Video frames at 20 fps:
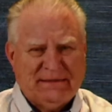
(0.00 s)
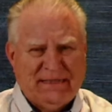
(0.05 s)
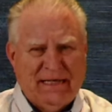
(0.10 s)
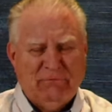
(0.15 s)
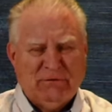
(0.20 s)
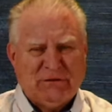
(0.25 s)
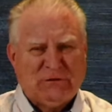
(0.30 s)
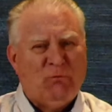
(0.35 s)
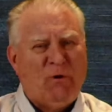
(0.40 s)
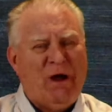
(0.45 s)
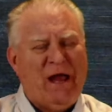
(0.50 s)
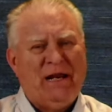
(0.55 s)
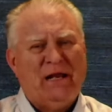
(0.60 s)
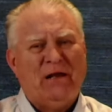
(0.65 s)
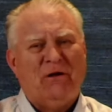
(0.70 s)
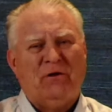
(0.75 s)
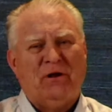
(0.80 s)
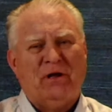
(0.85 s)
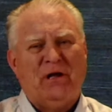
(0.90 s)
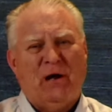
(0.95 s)
He was waiting
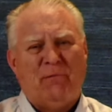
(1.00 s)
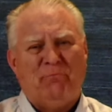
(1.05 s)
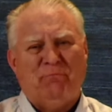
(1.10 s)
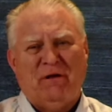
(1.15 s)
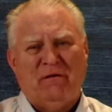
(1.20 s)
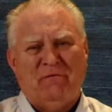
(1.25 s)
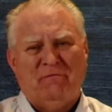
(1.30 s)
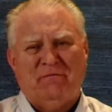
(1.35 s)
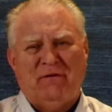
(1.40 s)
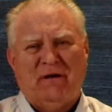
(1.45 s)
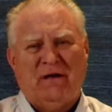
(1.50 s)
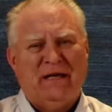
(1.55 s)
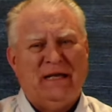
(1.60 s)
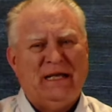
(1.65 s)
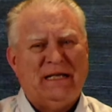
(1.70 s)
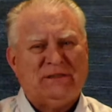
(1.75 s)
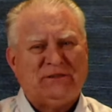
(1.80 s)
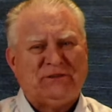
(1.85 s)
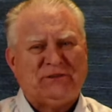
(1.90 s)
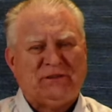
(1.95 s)
on a couple of uh,
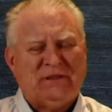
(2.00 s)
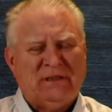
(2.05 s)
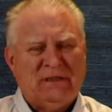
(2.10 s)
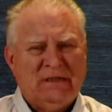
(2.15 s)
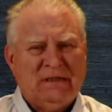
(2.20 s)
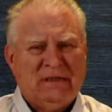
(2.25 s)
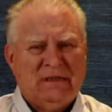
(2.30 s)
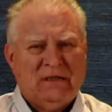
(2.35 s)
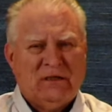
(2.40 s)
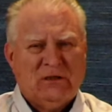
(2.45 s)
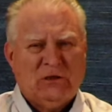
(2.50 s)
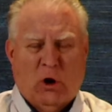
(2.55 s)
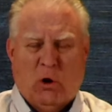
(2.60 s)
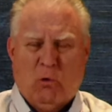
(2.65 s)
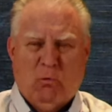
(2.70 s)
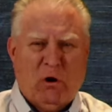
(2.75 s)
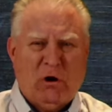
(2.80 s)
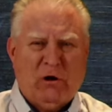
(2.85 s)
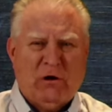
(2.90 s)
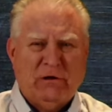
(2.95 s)
his
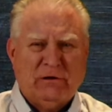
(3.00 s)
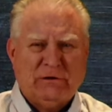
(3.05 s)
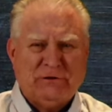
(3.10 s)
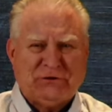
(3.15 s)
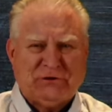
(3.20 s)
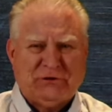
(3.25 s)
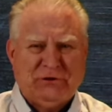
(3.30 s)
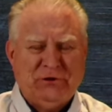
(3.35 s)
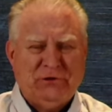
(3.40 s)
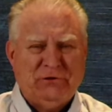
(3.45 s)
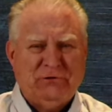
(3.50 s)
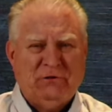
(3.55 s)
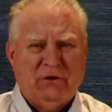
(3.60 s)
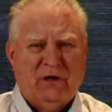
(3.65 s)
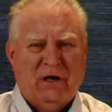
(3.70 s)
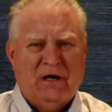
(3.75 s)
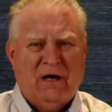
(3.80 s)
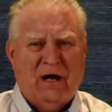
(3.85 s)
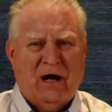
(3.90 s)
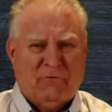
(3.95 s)
coworkers to
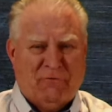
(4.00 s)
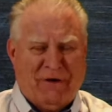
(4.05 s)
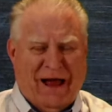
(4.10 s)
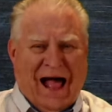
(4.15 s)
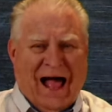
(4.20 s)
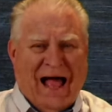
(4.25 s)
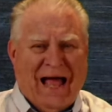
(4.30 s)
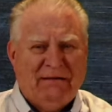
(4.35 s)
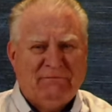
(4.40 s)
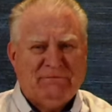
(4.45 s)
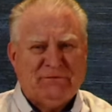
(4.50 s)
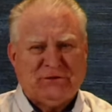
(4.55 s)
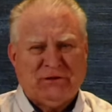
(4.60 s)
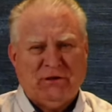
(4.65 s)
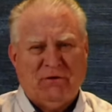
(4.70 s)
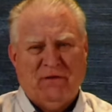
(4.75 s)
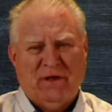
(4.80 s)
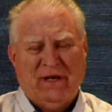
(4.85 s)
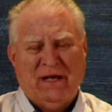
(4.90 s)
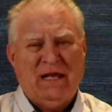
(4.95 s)
uh, arrive
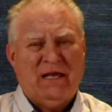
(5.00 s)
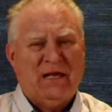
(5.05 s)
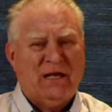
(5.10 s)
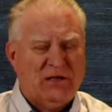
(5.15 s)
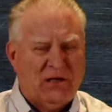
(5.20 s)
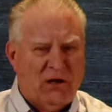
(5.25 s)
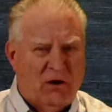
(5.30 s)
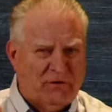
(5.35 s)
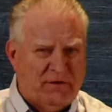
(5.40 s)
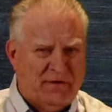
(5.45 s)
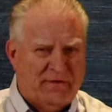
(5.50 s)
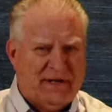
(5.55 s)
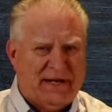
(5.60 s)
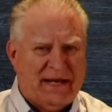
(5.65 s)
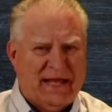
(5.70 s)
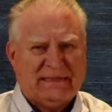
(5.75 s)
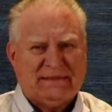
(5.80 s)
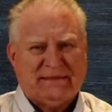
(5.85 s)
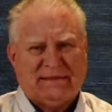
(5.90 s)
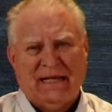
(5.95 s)
so that he could go to the
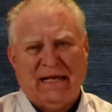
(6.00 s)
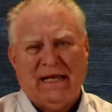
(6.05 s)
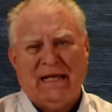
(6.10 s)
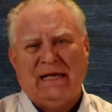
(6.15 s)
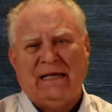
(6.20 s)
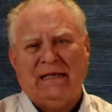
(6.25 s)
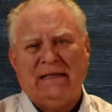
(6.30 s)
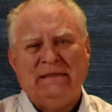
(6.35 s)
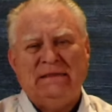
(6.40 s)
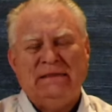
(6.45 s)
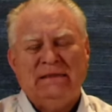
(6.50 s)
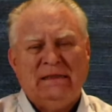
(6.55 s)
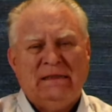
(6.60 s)
next thing, and